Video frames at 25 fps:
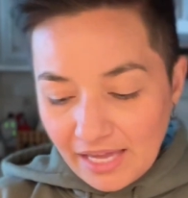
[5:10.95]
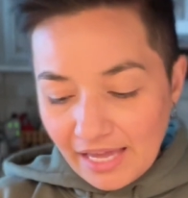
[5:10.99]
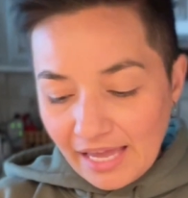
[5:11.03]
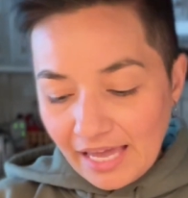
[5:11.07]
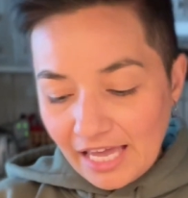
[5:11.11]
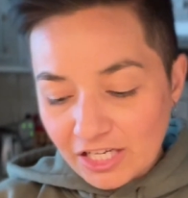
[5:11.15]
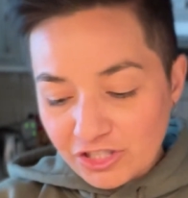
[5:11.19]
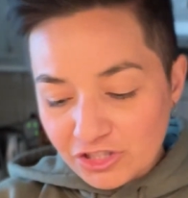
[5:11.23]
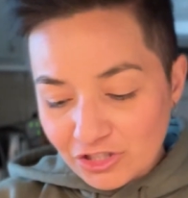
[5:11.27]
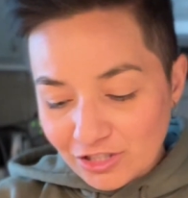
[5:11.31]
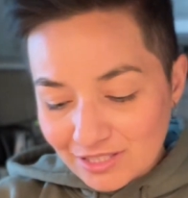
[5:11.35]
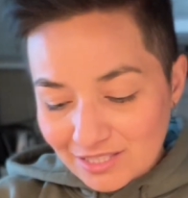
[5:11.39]

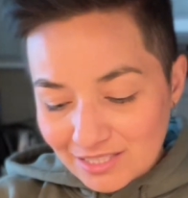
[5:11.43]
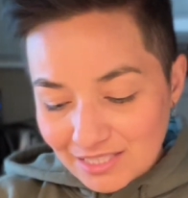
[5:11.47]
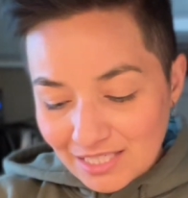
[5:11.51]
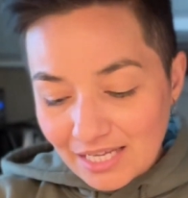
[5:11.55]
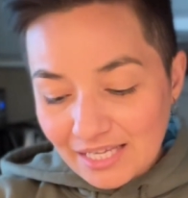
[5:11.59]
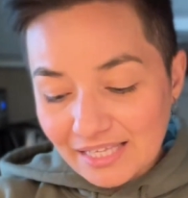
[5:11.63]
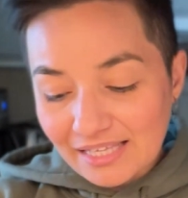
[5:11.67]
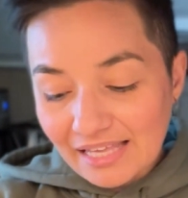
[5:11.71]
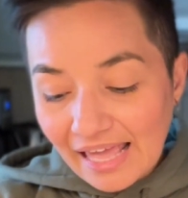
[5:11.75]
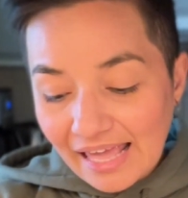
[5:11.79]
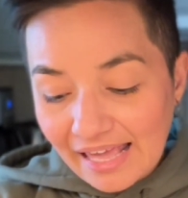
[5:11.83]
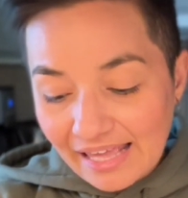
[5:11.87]
it just
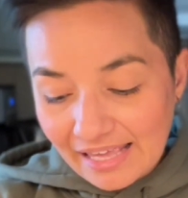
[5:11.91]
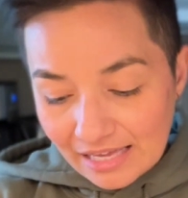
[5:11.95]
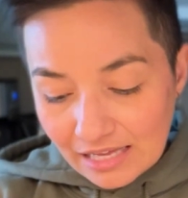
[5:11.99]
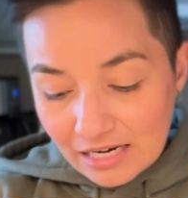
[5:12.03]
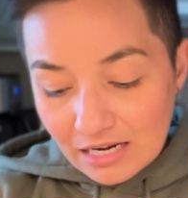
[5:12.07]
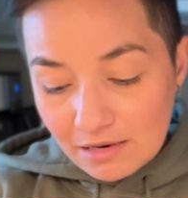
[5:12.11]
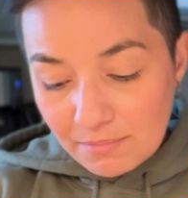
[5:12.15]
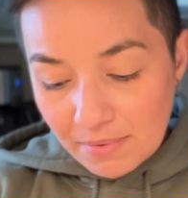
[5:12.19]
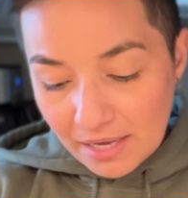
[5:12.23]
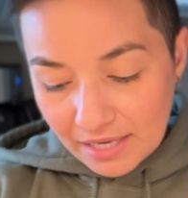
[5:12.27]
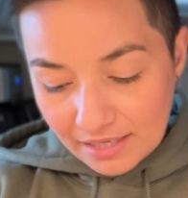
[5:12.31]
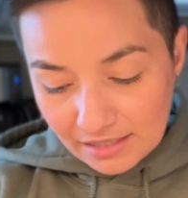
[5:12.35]

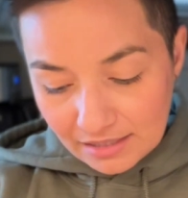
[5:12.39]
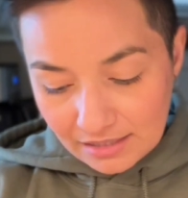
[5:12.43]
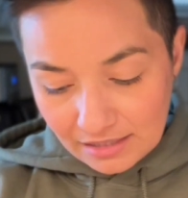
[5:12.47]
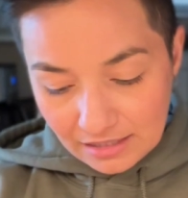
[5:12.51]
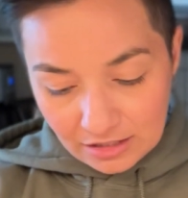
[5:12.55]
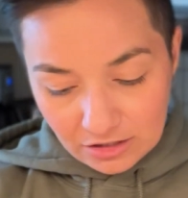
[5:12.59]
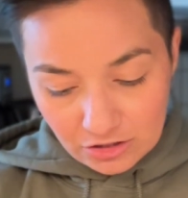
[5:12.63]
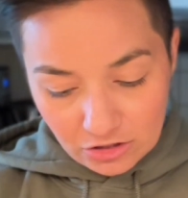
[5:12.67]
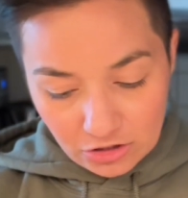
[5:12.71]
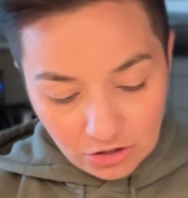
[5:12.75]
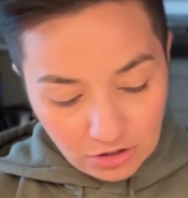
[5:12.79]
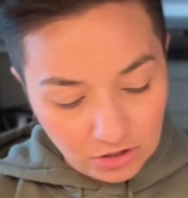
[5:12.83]
can make it
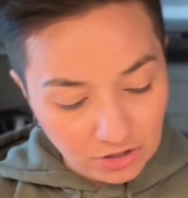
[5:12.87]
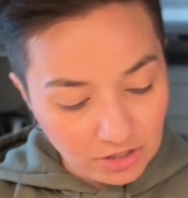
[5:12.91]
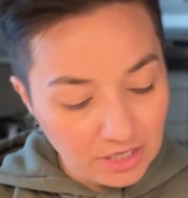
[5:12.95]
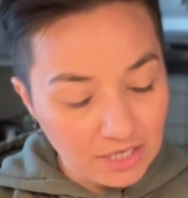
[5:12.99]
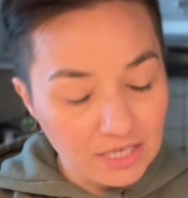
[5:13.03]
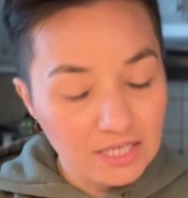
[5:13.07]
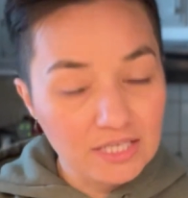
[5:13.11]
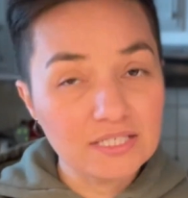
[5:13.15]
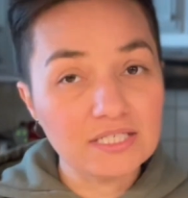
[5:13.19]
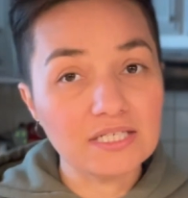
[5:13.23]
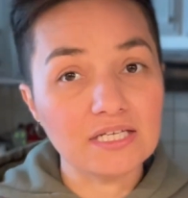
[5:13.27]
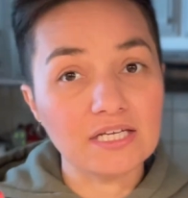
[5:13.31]
easier
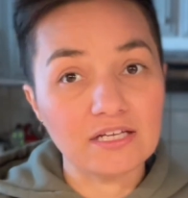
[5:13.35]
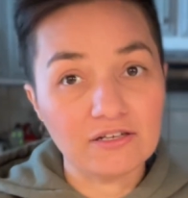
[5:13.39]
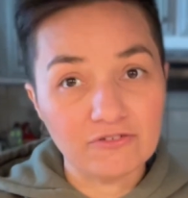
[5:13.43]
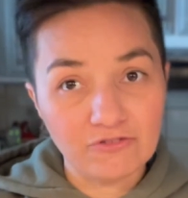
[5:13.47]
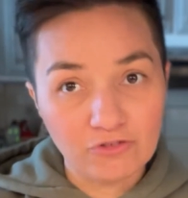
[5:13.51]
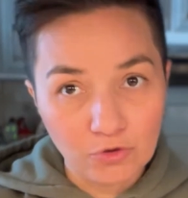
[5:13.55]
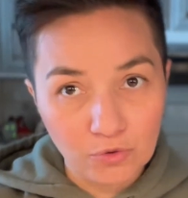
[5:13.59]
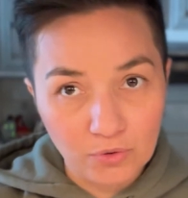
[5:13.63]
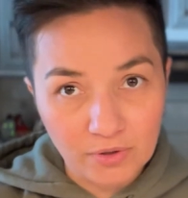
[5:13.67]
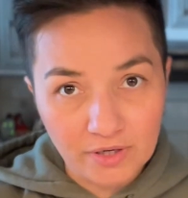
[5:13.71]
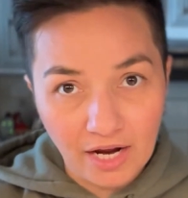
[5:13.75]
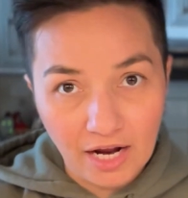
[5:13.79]
to eat
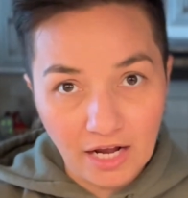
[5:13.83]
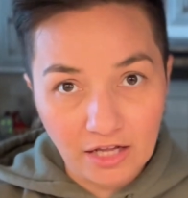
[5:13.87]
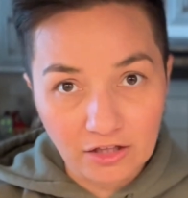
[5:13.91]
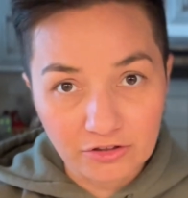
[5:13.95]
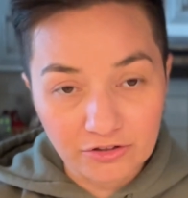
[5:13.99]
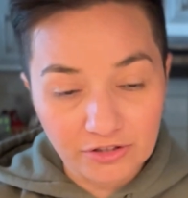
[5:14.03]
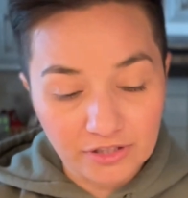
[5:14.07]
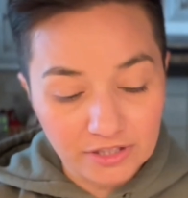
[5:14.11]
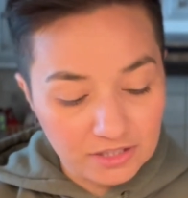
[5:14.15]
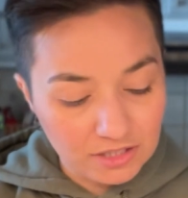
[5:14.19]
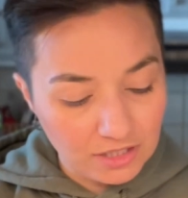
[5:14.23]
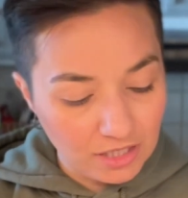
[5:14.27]
fewer
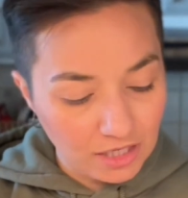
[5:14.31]
calories.